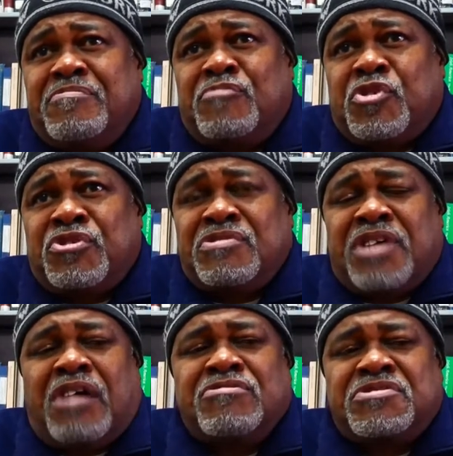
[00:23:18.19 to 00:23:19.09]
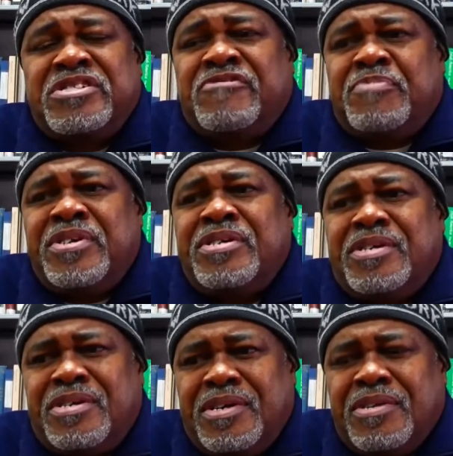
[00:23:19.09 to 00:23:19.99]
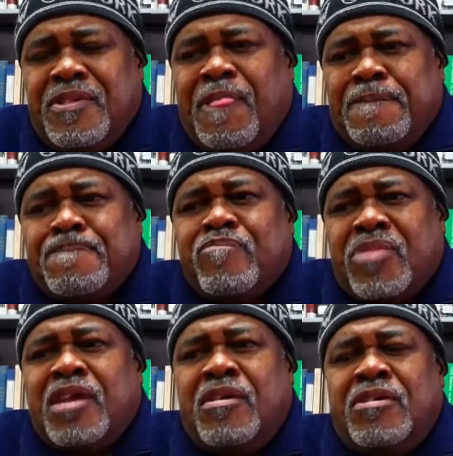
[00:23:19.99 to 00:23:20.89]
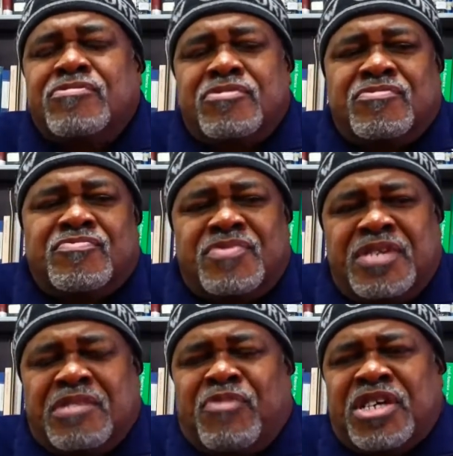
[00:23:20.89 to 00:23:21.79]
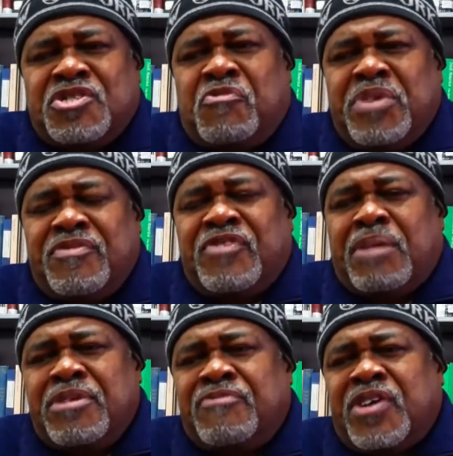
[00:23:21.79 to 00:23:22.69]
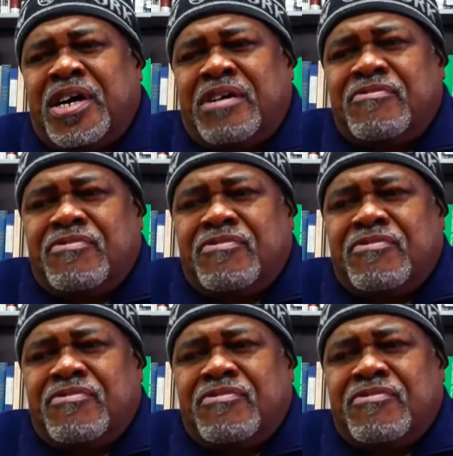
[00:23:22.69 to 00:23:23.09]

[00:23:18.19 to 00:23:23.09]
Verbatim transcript: Mono and Doc was TFP. Yeah, so they branched off and made the Fabulous Five.